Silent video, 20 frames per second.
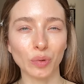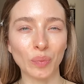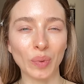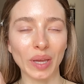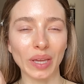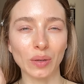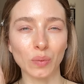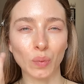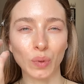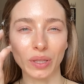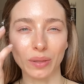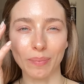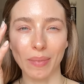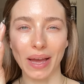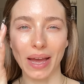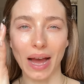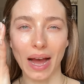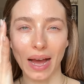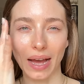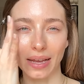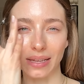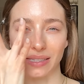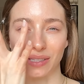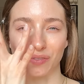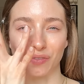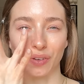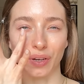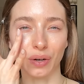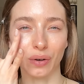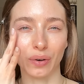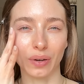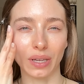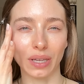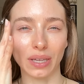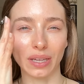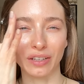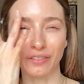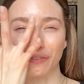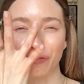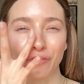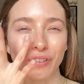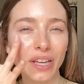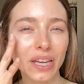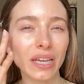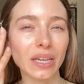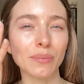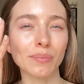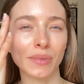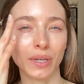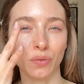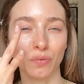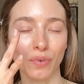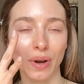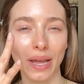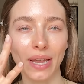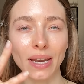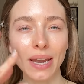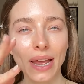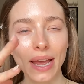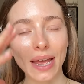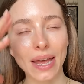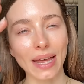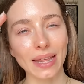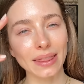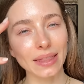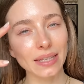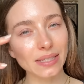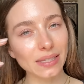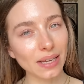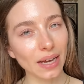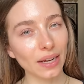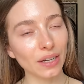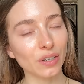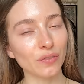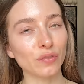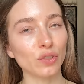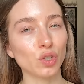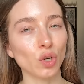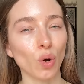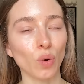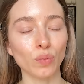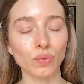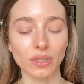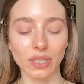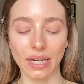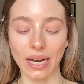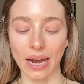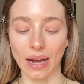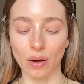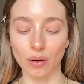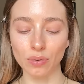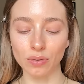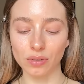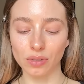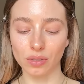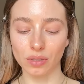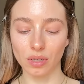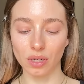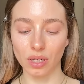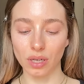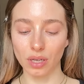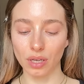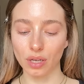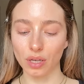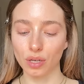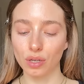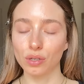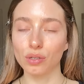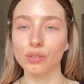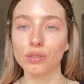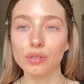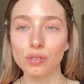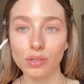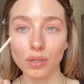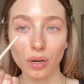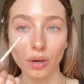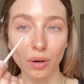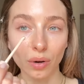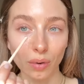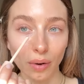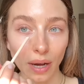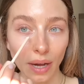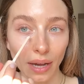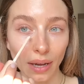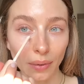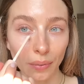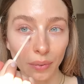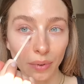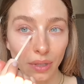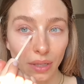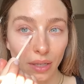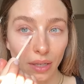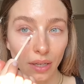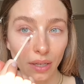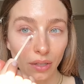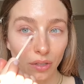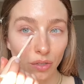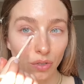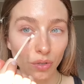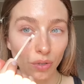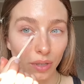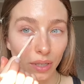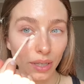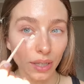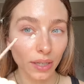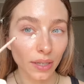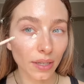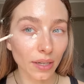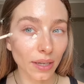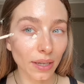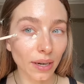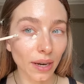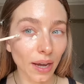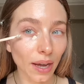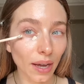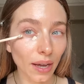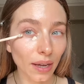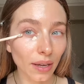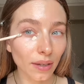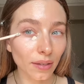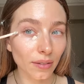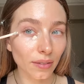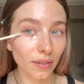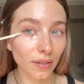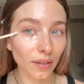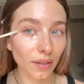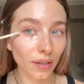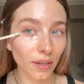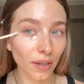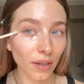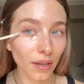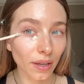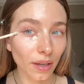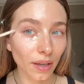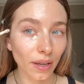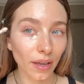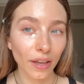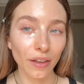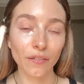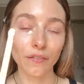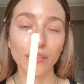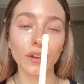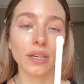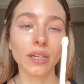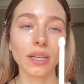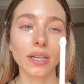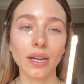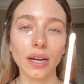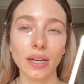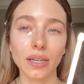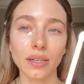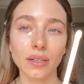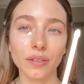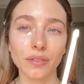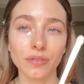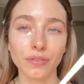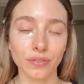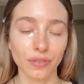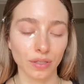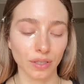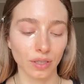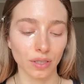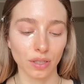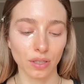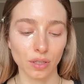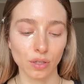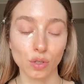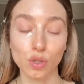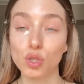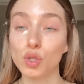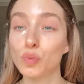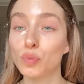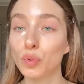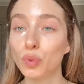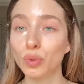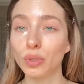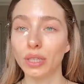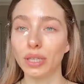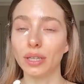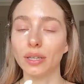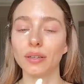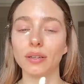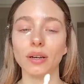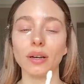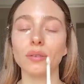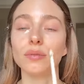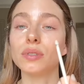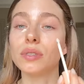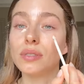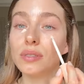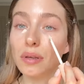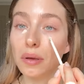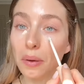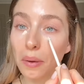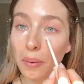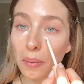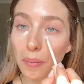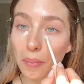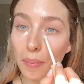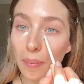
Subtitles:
bit with my eyes very inflamed and red, and this kind of toned it out. So I really enjoyed it. It has a funny kind of spoolie, I would say.